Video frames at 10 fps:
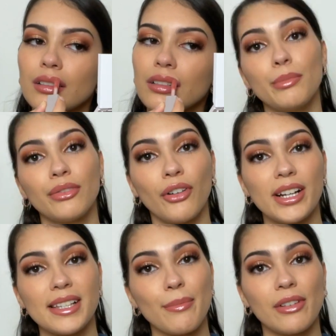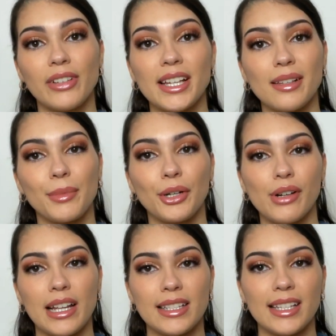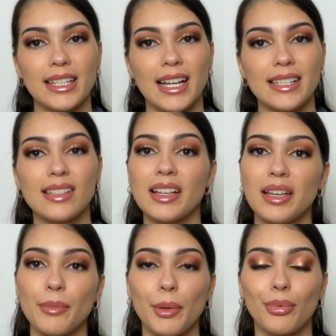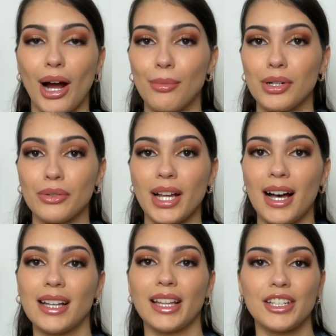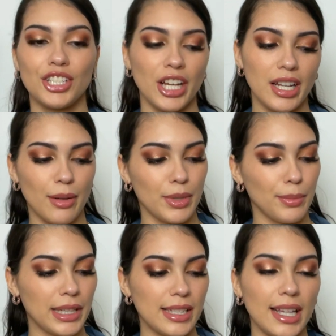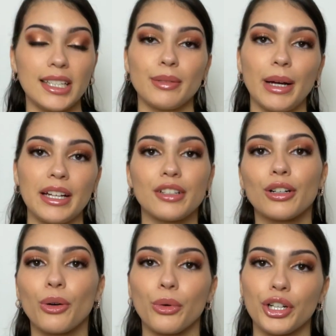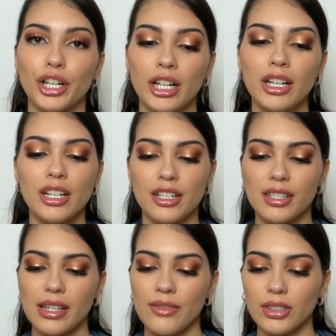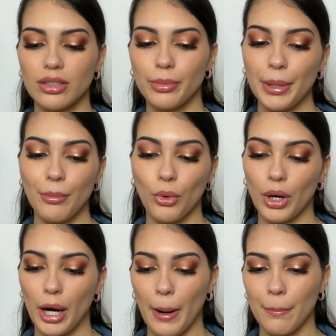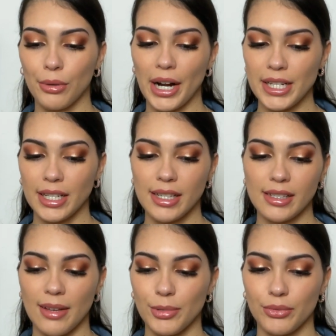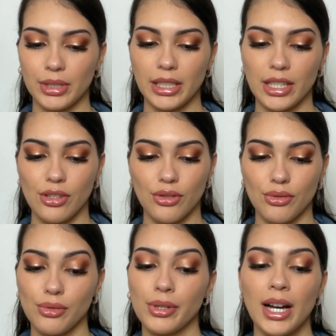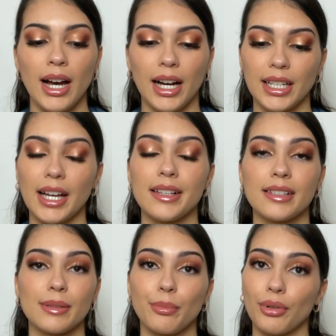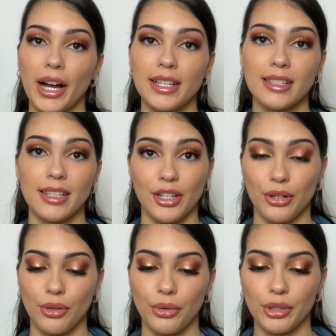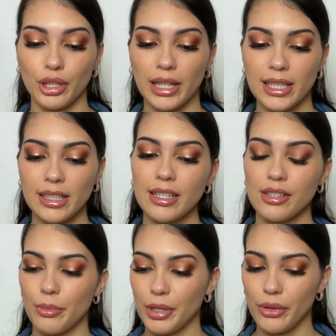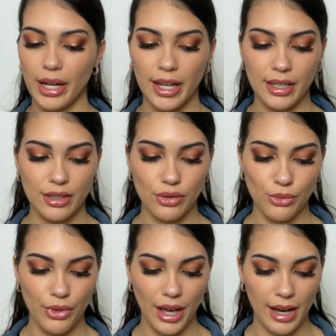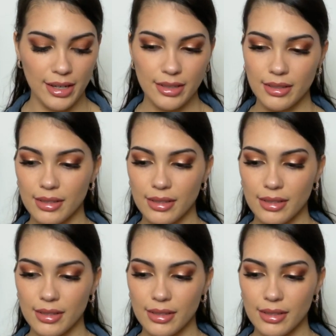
Before I set my face, I'm going to go ahead and take that same Brow Bone highlight shade. I'm going to place that in my inner corner just to give a little bit more brightness. I've been really into a nice bright inner corner lately, so I'm going to go ahead and do that.